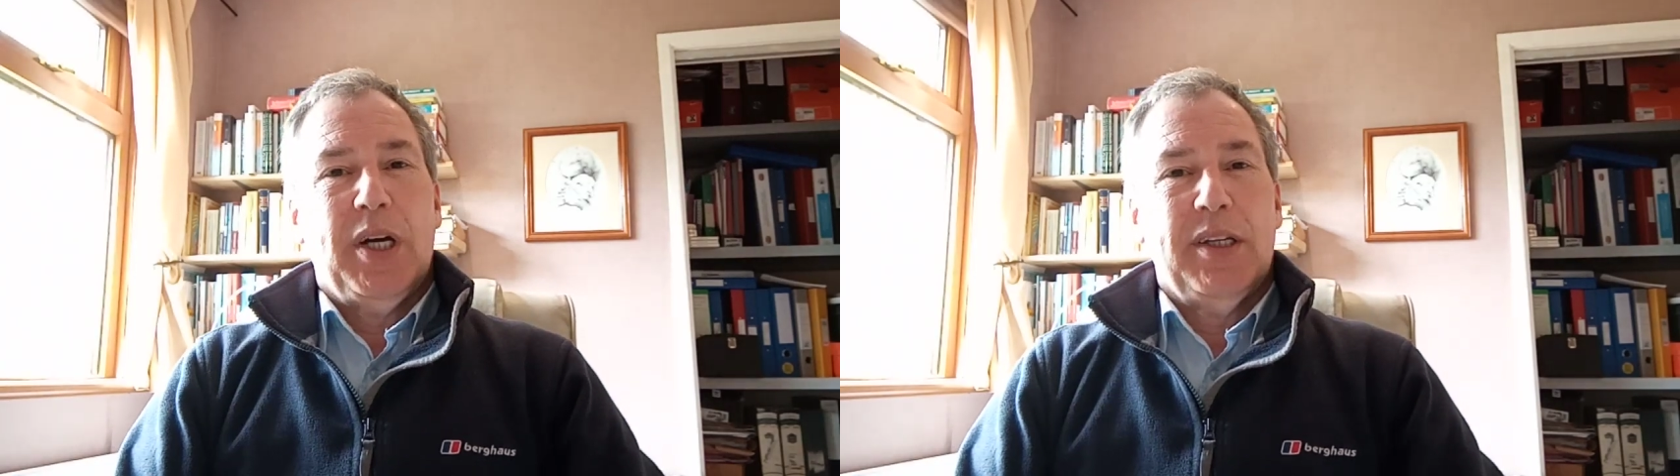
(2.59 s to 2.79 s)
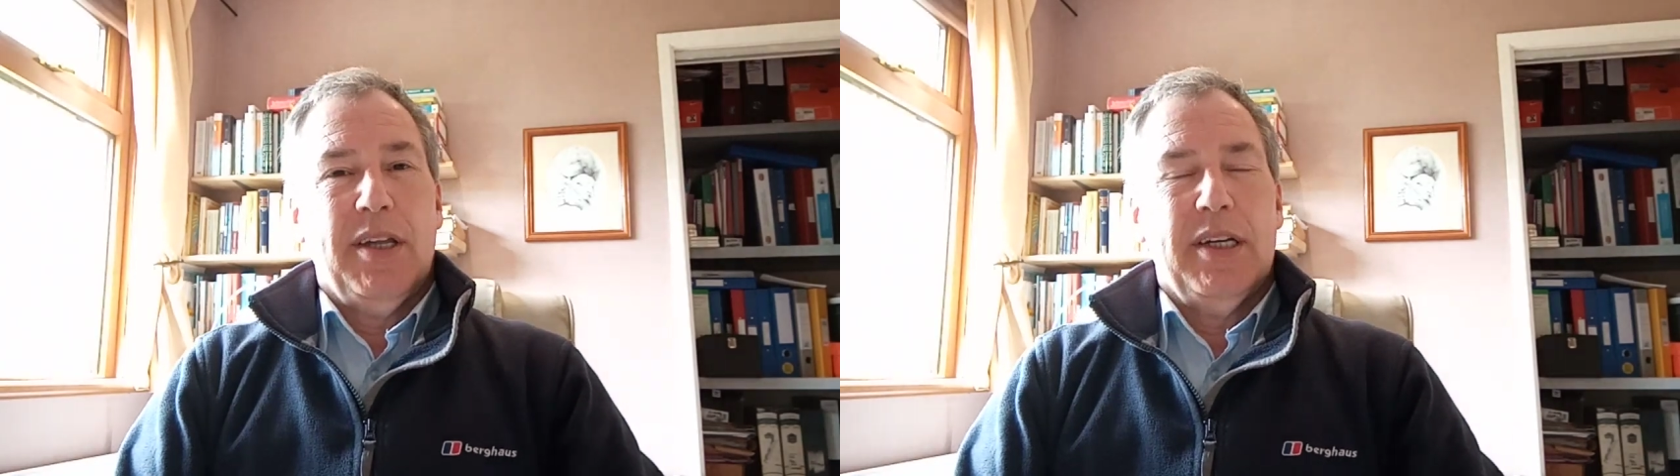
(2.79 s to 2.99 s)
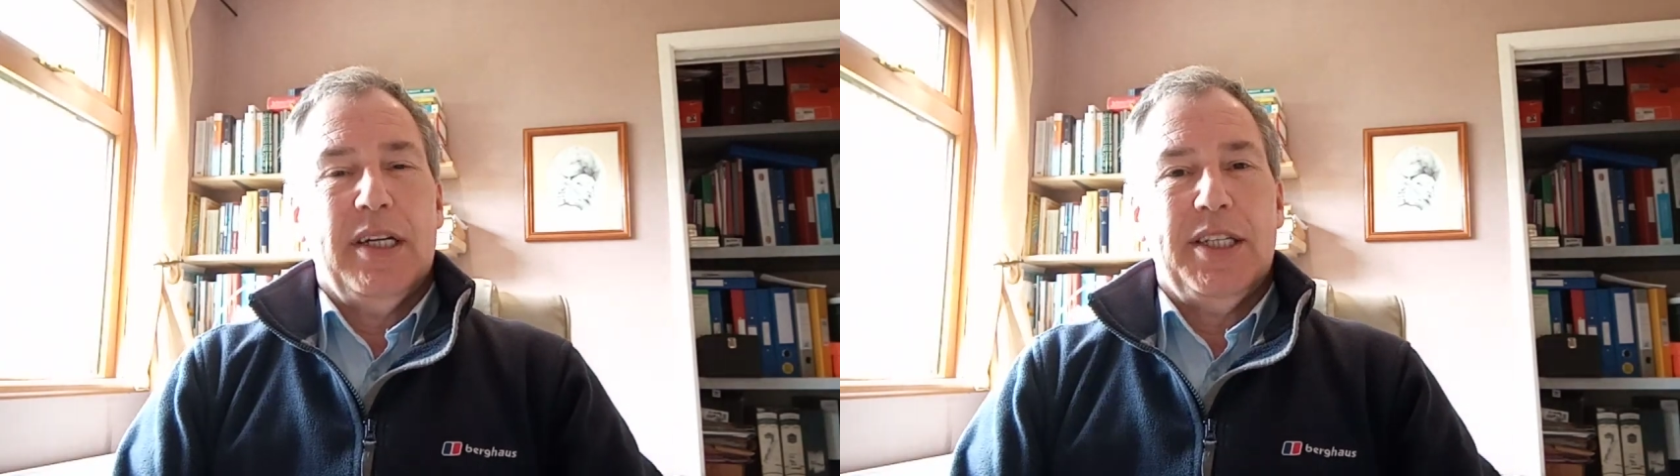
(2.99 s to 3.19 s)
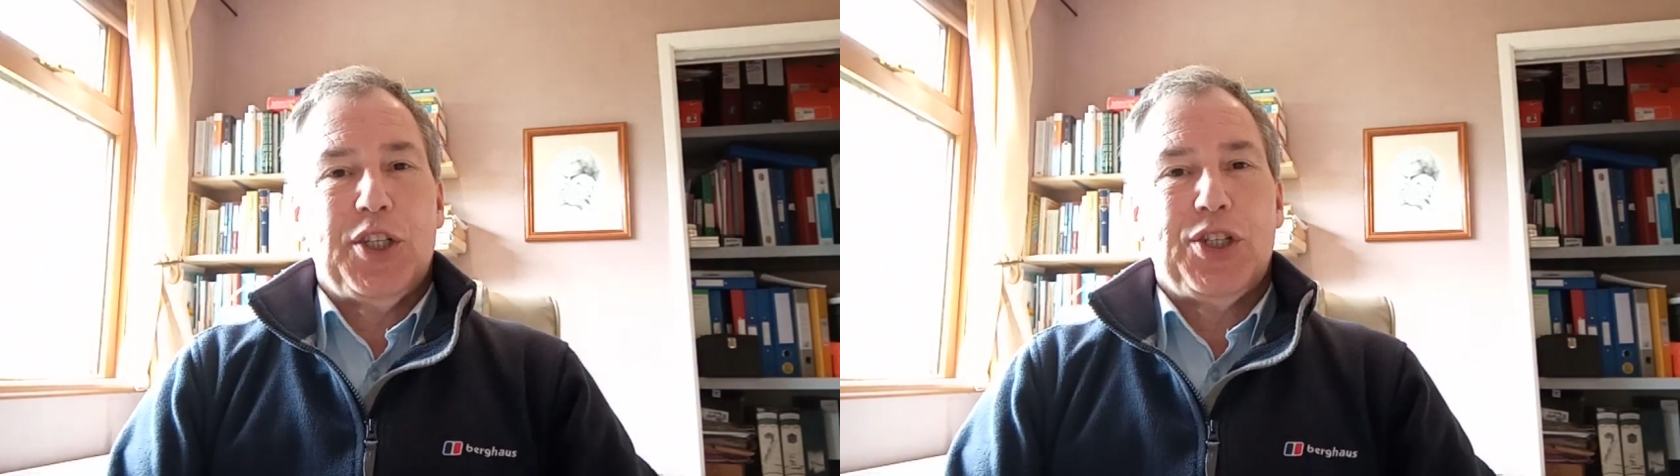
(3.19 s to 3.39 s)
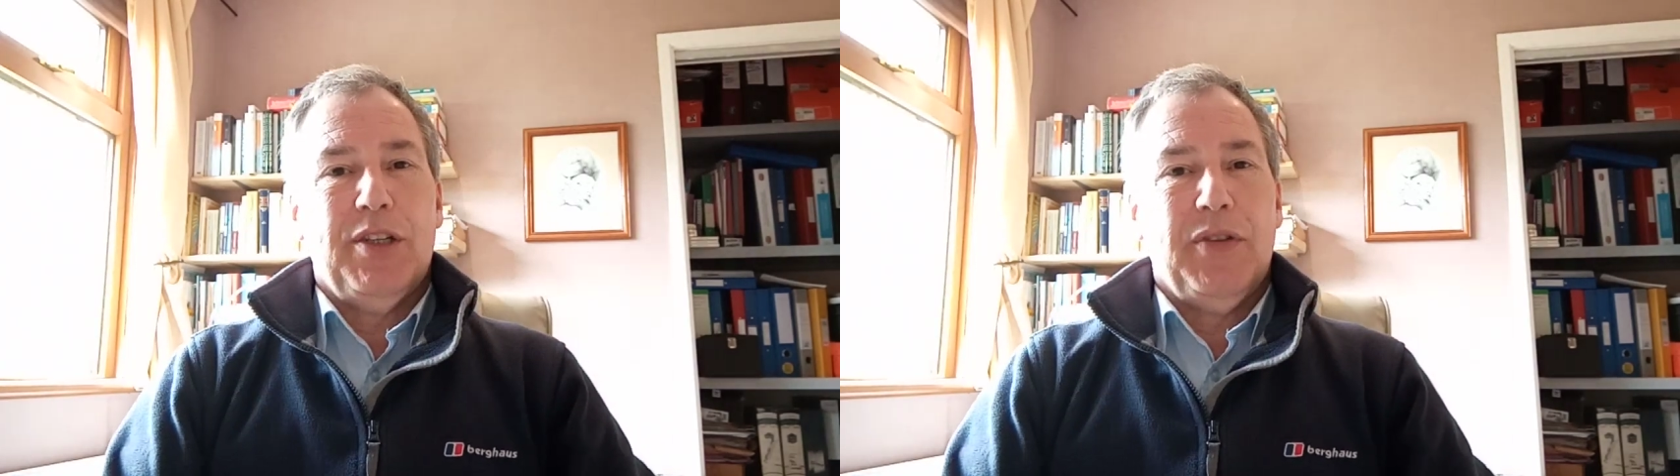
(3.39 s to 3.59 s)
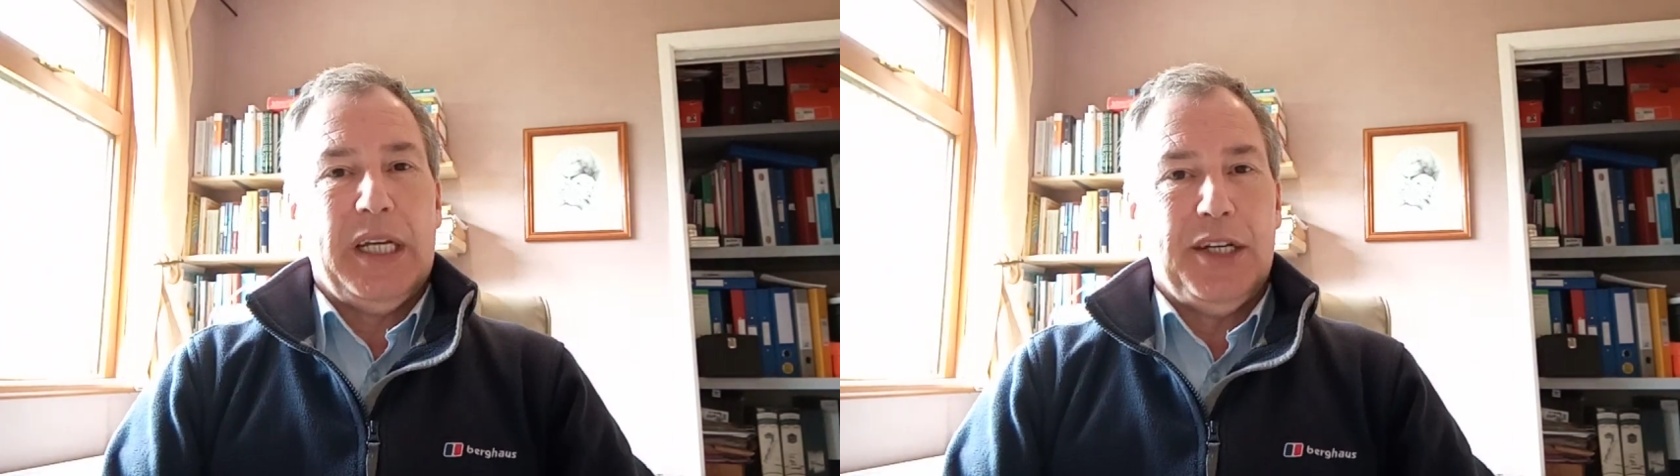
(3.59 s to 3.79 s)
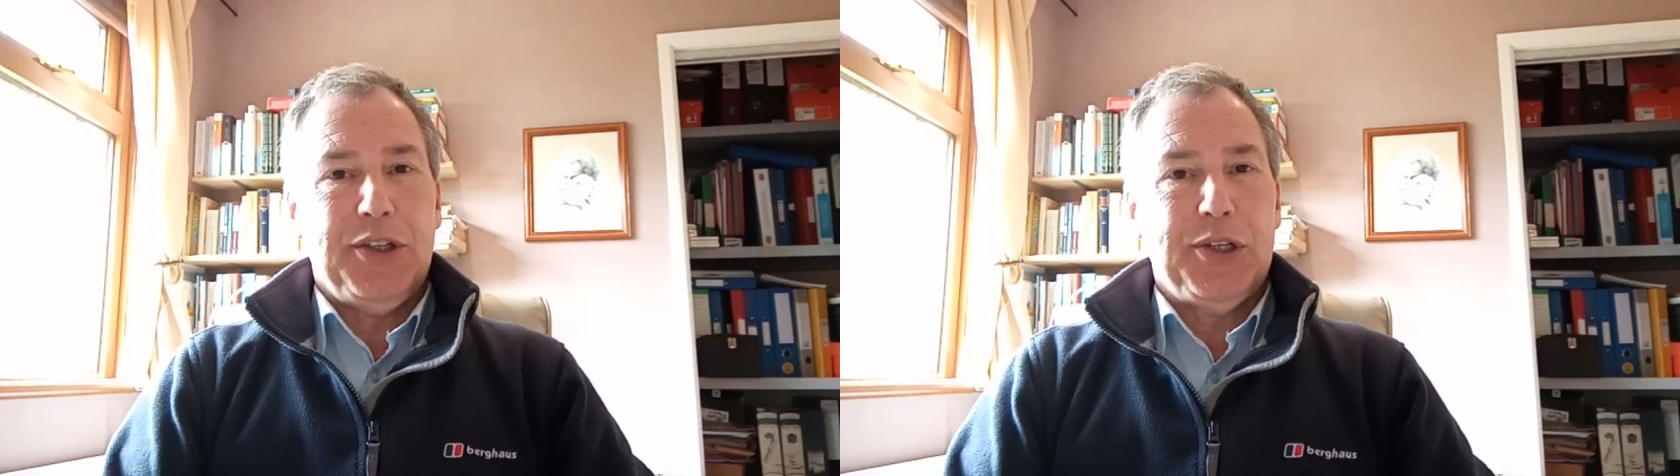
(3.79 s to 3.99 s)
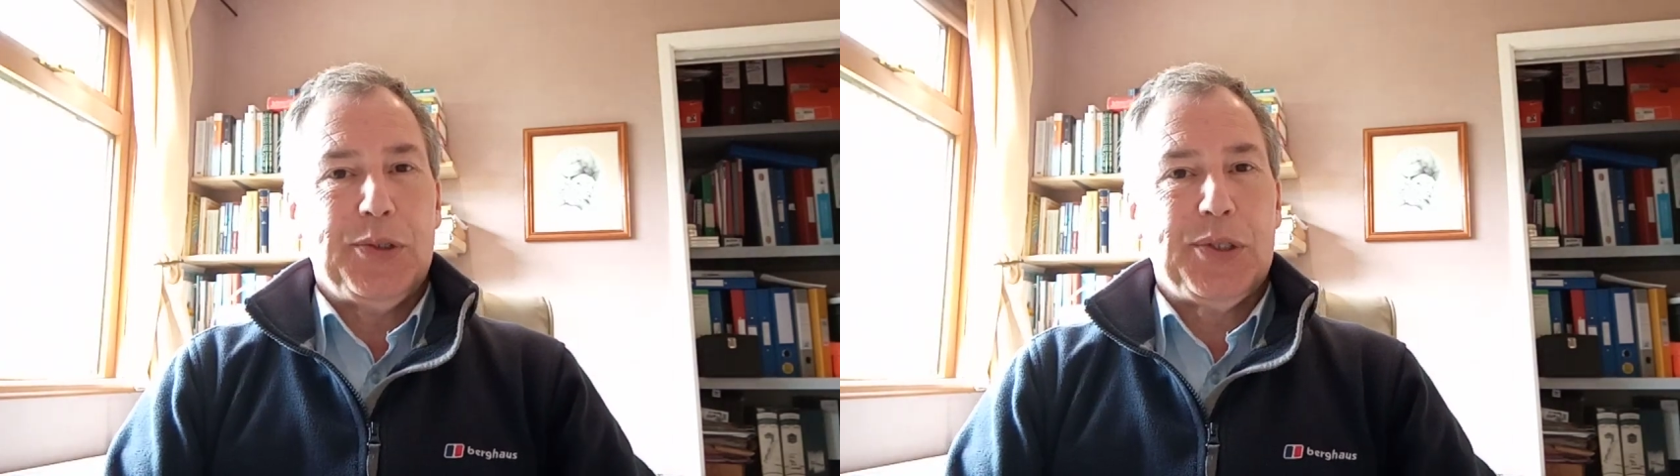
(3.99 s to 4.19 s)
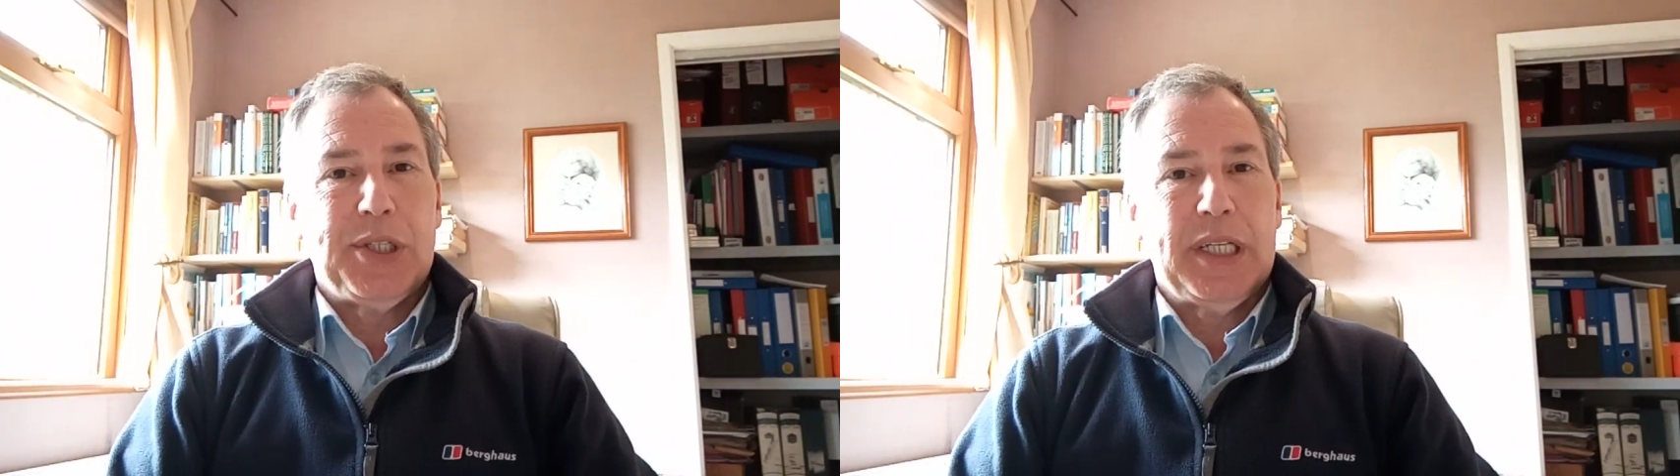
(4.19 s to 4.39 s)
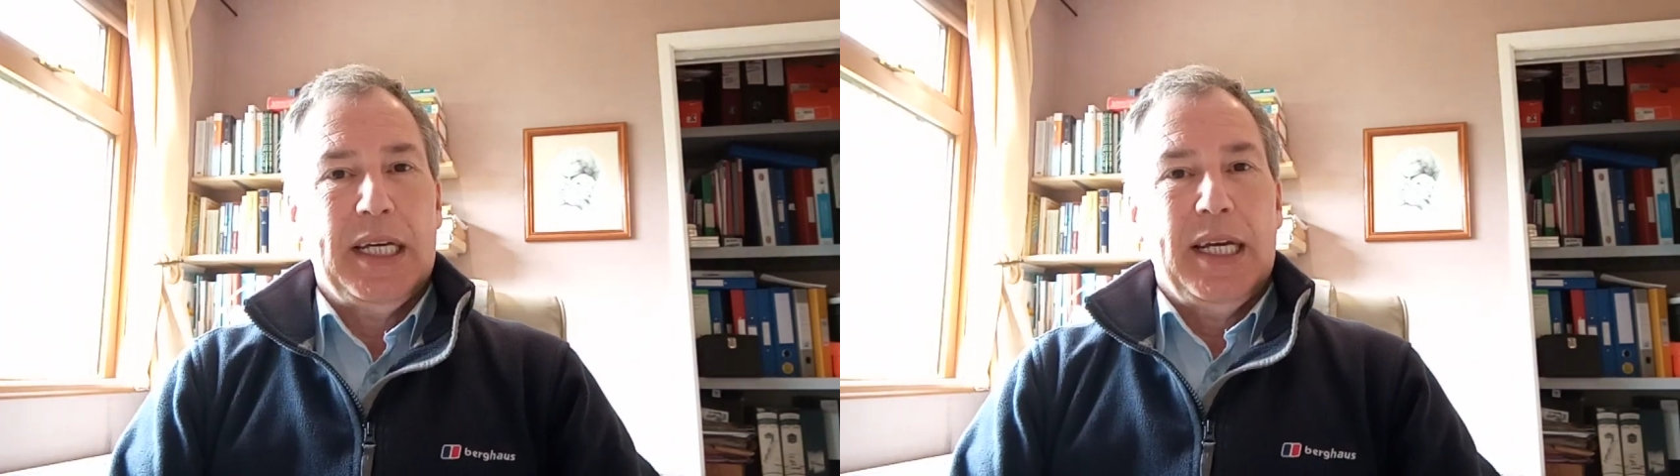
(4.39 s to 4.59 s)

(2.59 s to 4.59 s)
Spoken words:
another edition of eNews.